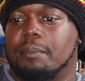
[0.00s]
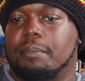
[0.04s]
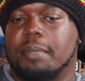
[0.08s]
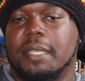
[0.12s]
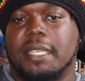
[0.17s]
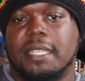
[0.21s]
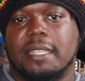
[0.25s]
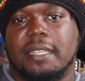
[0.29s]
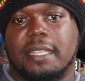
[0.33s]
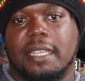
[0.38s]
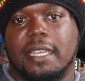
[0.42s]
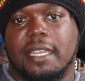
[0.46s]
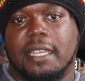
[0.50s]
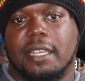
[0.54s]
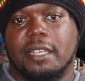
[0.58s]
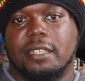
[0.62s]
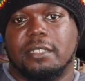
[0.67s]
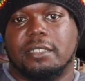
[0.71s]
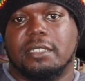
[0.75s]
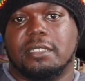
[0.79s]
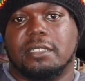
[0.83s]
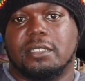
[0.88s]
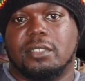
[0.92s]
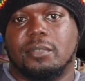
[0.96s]
be
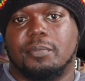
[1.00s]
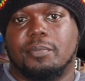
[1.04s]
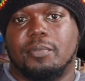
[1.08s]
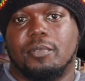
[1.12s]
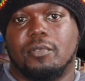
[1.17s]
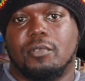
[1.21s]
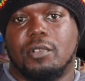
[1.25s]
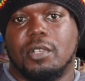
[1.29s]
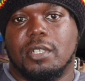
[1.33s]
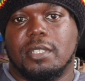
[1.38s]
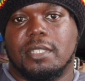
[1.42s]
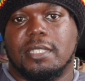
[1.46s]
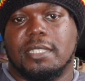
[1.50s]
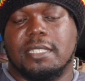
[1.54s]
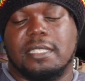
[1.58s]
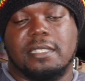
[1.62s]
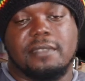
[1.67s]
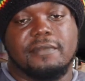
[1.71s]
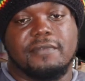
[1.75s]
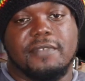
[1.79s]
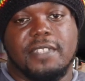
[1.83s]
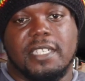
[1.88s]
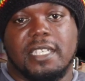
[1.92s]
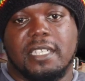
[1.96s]
there to support
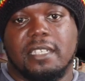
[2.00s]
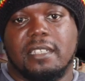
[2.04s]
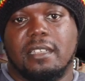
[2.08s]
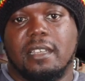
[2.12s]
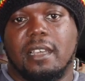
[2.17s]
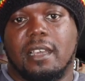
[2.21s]
this event